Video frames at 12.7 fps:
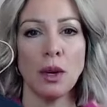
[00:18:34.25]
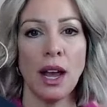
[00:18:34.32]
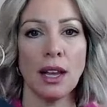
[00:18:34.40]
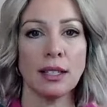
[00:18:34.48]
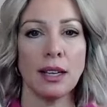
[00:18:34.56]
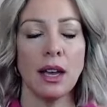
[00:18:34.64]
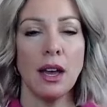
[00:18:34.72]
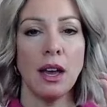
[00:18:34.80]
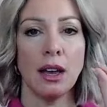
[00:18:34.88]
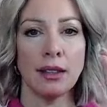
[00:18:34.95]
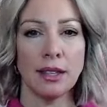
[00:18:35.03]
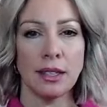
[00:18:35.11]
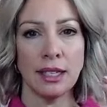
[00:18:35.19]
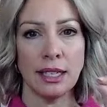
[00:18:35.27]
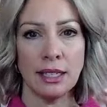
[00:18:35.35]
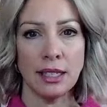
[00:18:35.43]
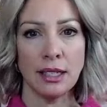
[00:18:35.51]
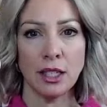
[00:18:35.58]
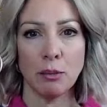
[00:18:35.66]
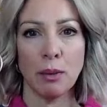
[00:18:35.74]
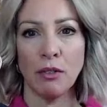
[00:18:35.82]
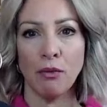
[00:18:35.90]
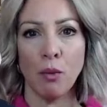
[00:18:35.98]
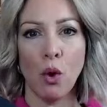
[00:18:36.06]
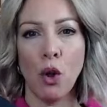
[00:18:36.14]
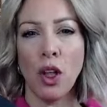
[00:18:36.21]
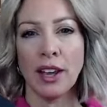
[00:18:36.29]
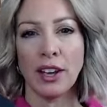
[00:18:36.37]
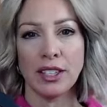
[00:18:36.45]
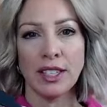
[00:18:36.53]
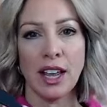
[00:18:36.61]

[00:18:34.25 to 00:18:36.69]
one has the teensiest bit of wool. I could